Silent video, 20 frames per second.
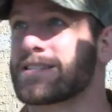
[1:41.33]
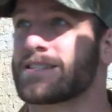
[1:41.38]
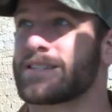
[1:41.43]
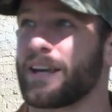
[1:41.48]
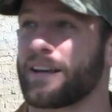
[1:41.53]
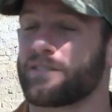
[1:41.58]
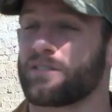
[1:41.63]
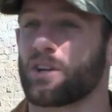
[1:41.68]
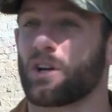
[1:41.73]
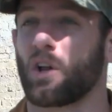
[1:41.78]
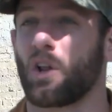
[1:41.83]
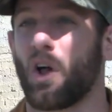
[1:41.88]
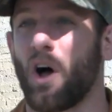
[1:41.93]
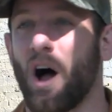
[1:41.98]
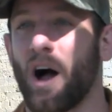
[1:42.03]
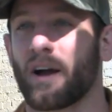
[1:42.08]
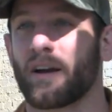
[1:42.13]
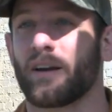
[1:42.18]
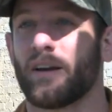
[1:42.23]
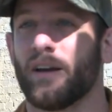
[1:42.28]
6
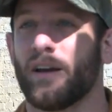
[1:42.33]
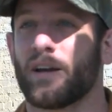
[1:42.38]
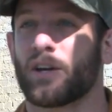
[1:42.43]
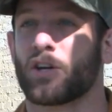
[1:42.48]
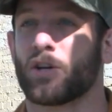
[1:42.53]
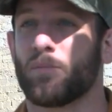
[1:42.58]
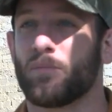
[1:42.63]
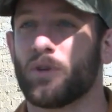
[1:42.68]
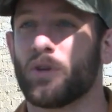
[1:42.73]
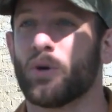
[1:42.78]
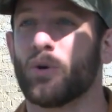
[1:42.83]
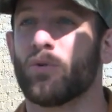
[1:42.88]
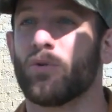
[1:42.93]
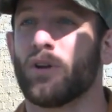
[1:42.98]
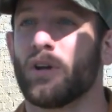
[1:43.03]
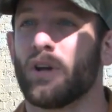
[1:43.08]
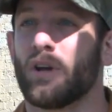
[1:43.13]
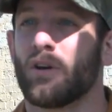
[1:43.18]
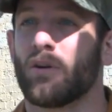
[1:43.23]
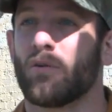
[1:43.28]
o'clock
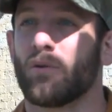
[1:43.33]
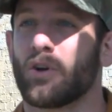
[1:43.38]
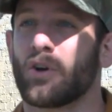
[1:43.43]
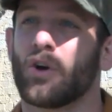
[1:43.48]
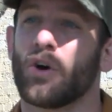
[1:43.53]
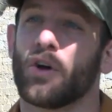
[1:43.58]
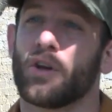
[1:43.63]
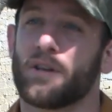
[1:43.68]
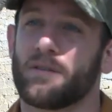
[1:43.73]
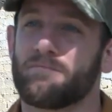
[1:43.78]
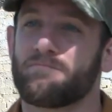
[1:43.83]
commute, we could